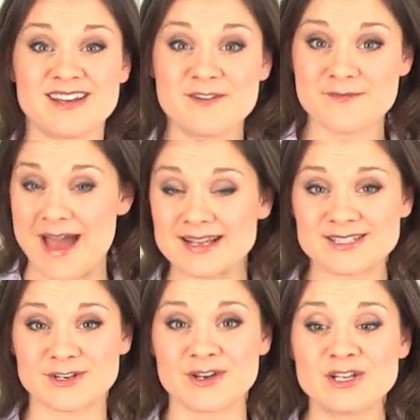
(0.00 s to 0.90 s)

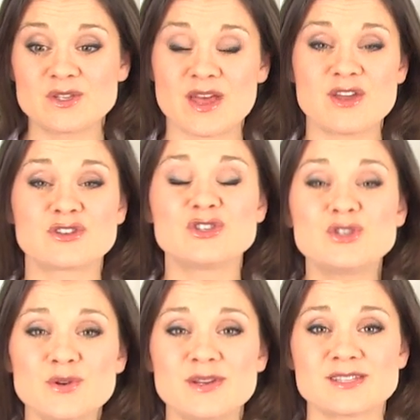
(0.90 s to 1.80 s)
faster so that your
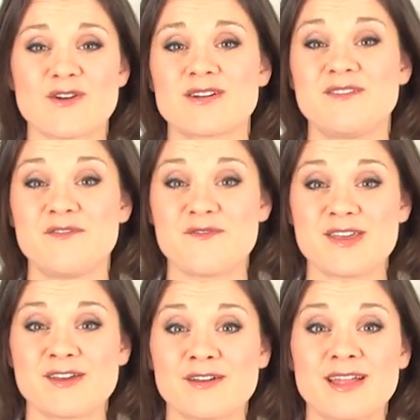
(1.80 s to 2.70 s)
students are going to
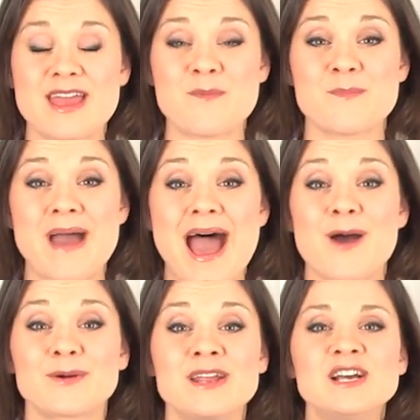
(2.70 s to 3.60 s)
feel
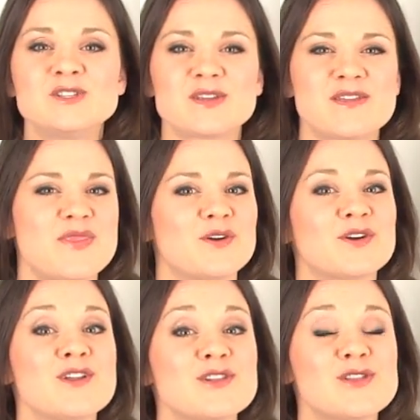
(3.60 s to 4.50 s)
empowered, so that they're
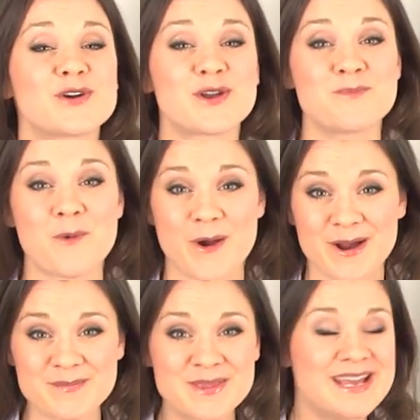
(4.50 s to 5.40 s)
going to learn more.